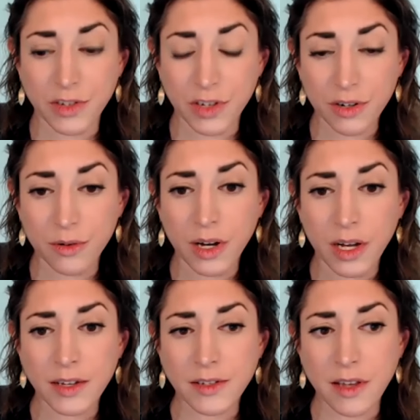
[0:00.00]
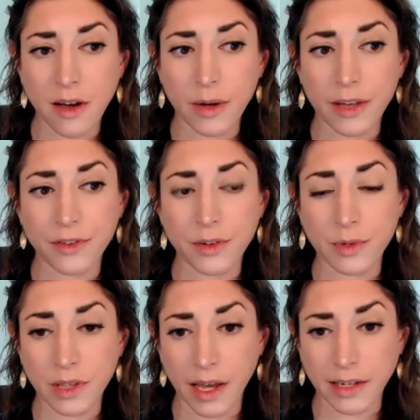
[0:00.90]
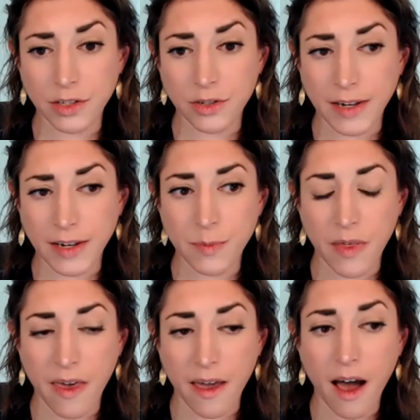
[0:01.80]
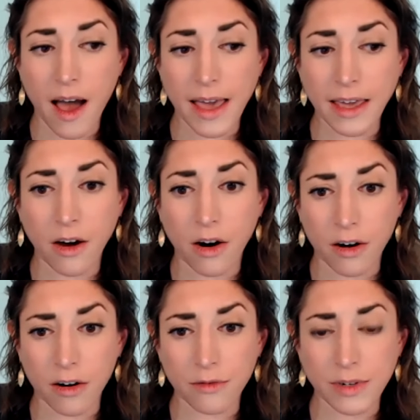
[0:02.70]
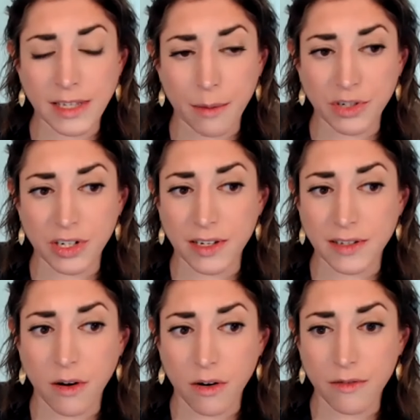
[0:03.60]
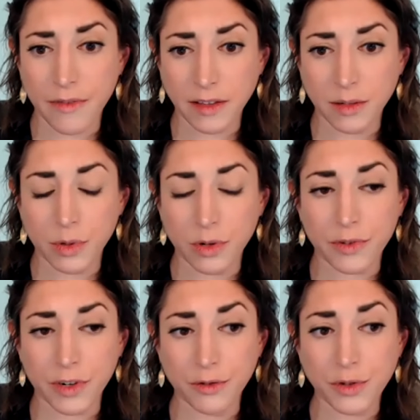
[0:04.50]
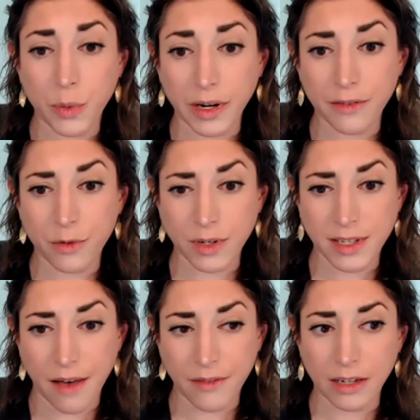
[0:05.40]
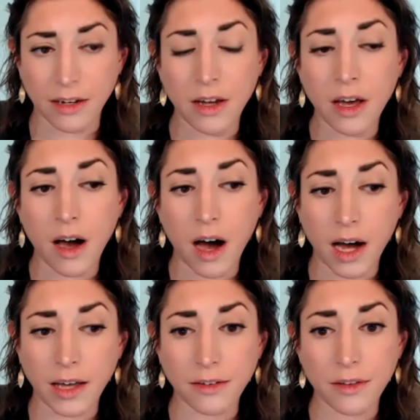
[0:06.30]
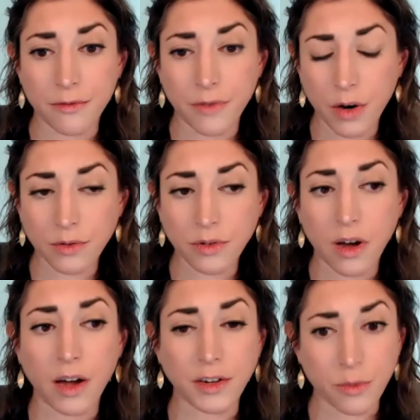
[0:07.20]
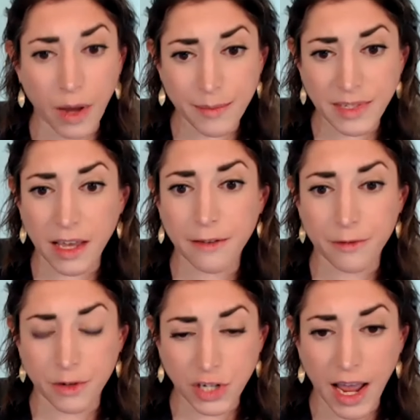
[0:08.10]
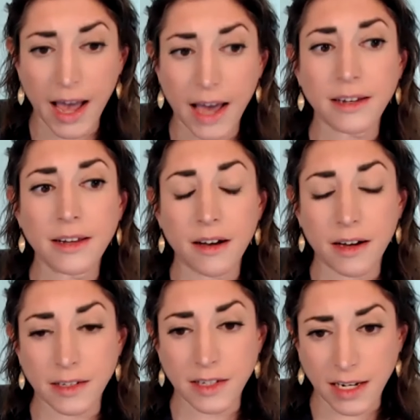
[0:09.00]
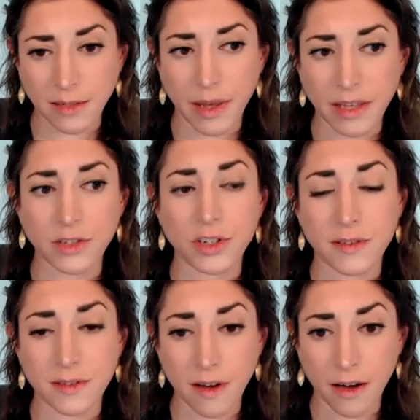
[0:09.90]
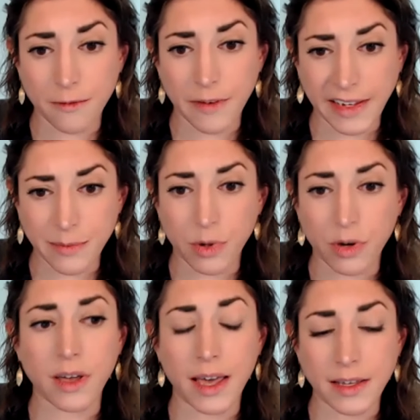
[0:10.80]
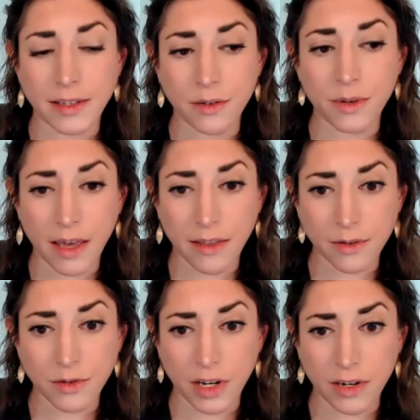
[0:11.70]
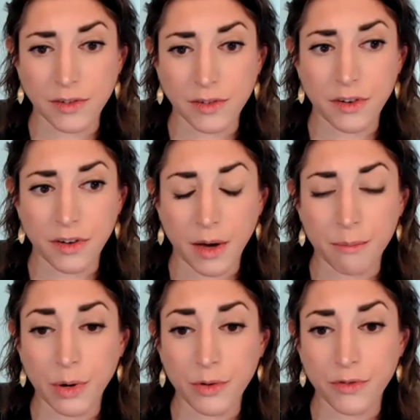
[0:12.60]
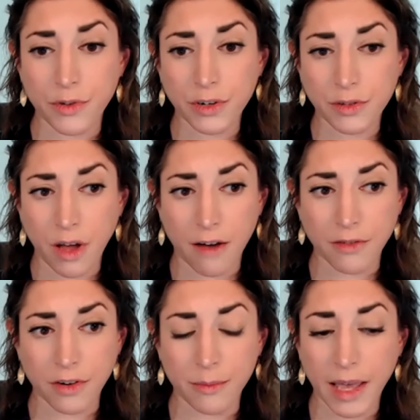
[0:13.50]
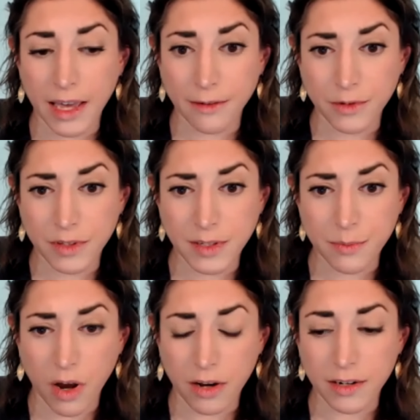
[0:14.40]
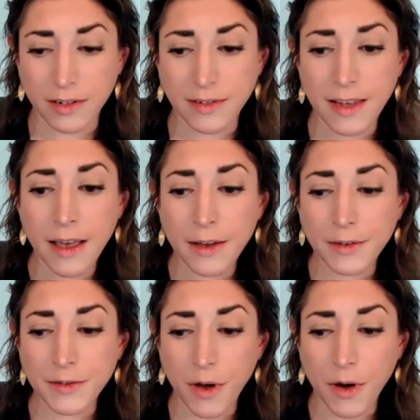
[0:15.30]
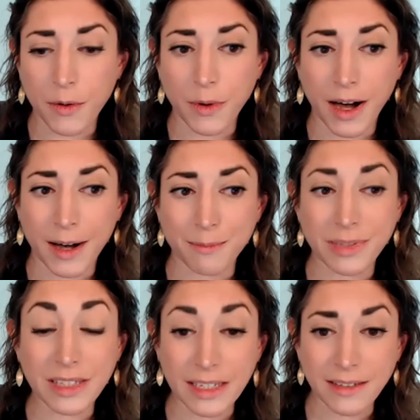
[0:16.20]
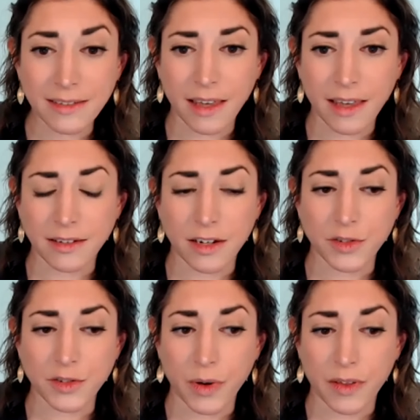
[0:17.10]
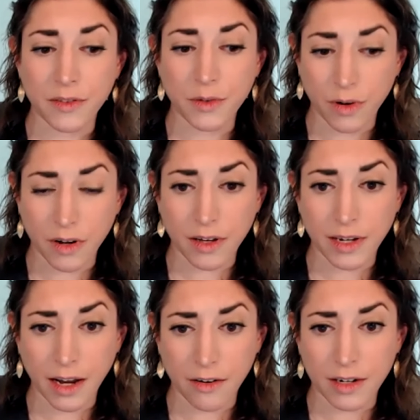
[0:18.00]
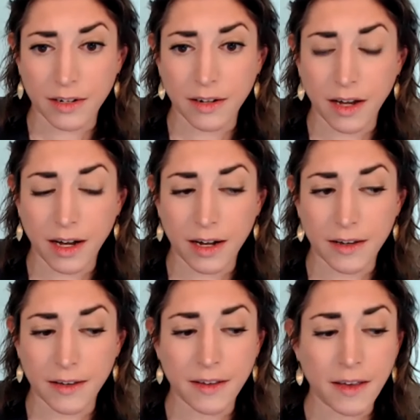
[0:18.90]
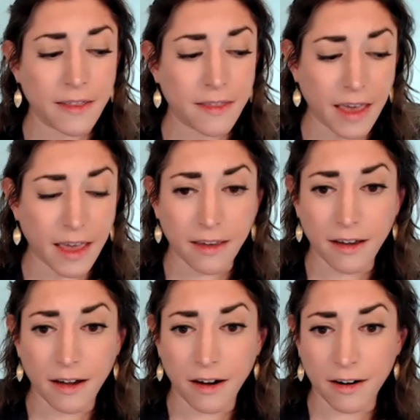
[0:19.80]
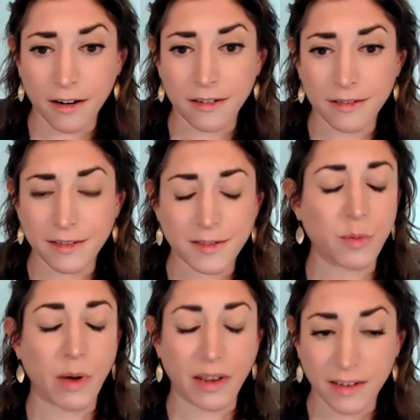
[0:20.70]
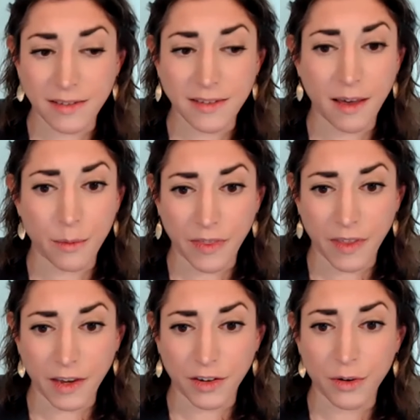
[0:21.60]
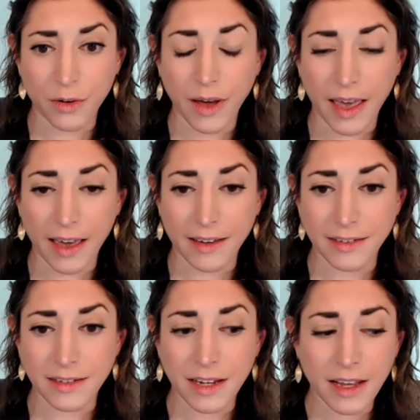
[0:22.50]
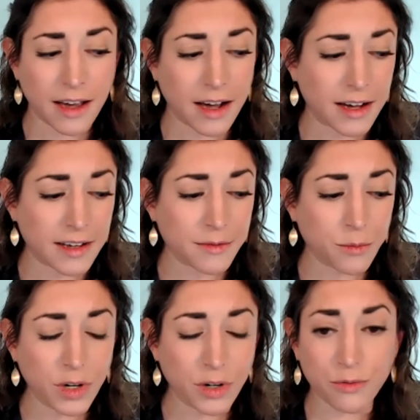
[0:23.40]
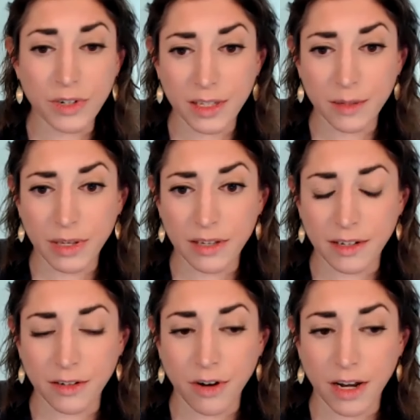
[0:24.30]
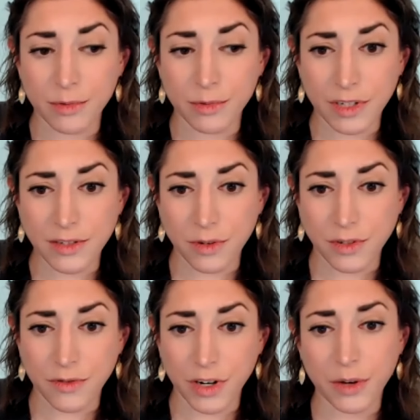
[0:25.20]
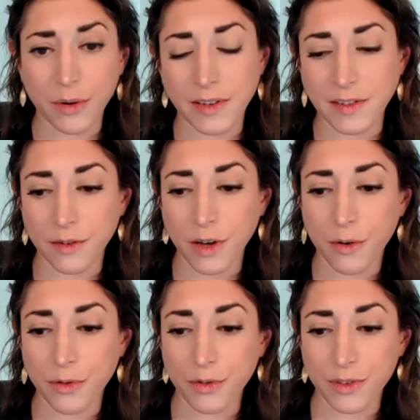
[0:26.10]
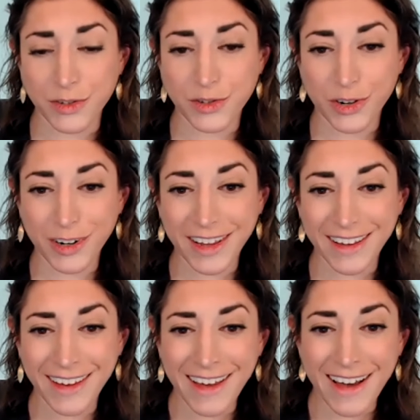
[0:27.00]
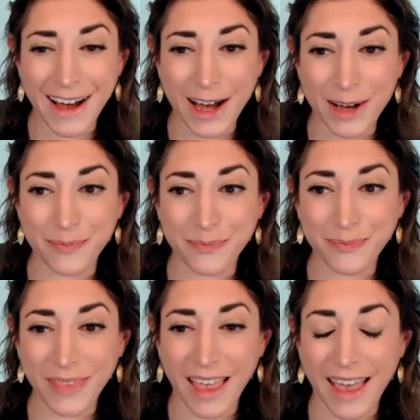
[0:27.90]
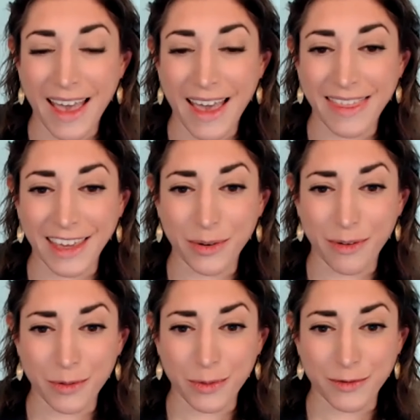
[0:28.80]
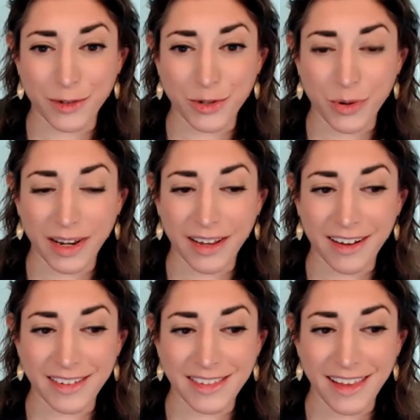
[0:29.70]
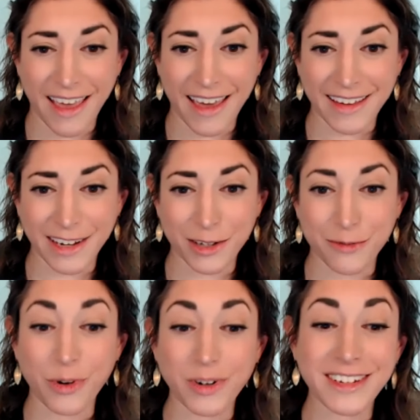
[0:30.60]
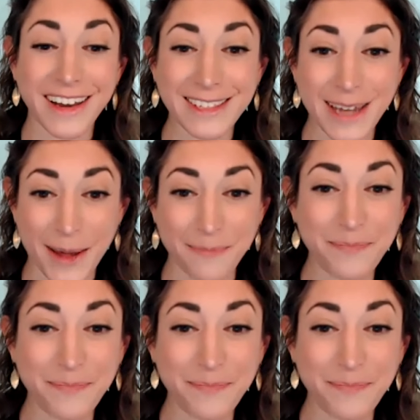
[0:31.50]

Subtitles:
too. So if you would like to try SMITH.AI, our receptionists are available for you 24/7 on the phone, on your website for chat, on text messages, and on Facebook, as you get those channels stood up, both for your law firm and for these products. So please get in touch with Dorna and Erin. They are stupendous at what they do, and will really be an incredible resource for you as you go through this journey. Thank you everyone for joining us, and I look forward to next time.